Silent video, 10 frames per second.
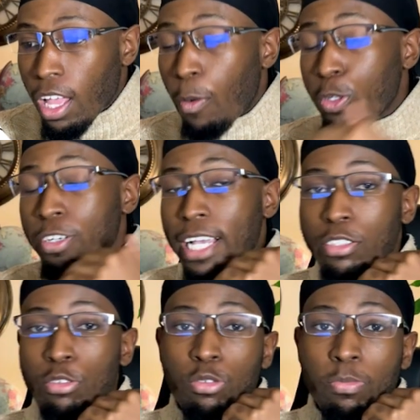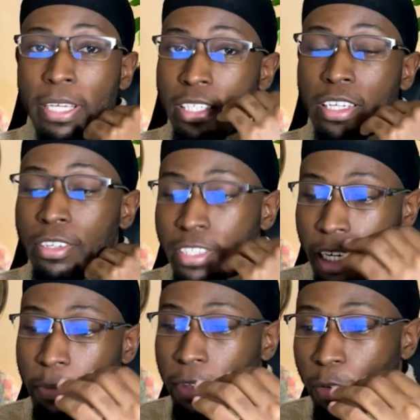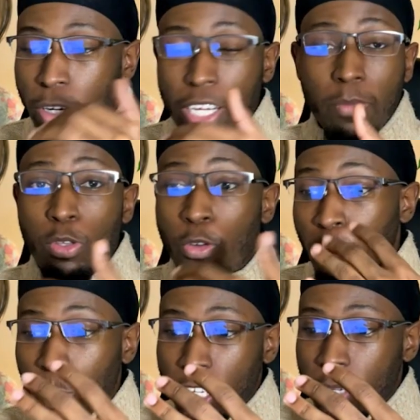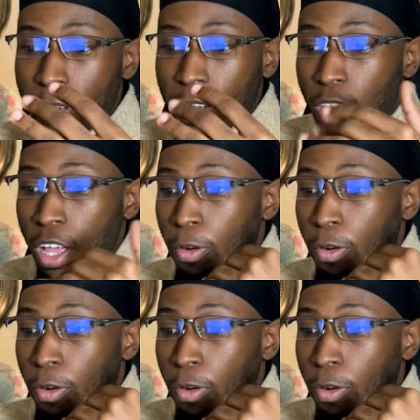I want you guys to do basically the same thing when it comes to the fourth email,